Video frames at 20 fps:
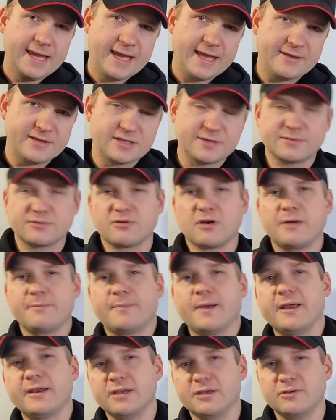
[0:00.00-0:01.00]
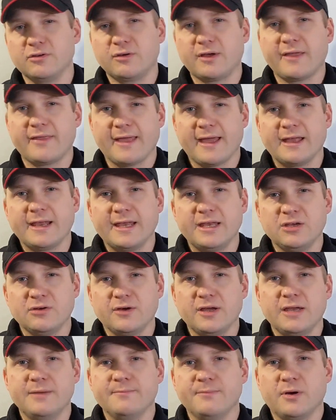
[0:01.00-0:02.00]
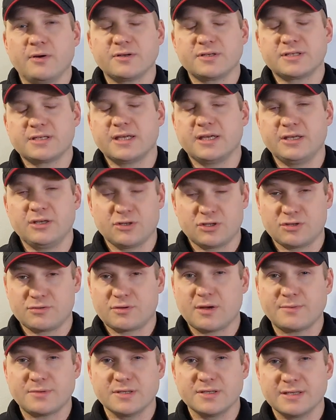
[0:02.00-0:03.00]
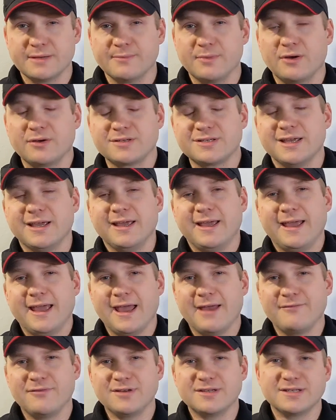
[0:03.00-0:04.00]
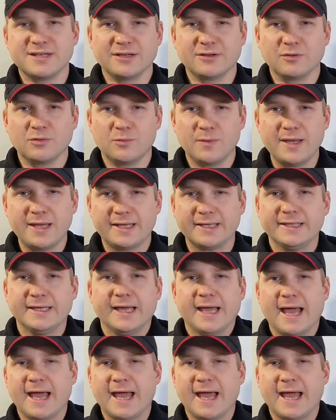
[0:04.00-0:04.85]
hit the subscribe button and you'll get that in your inbox, in your subscriptions inbox every single week.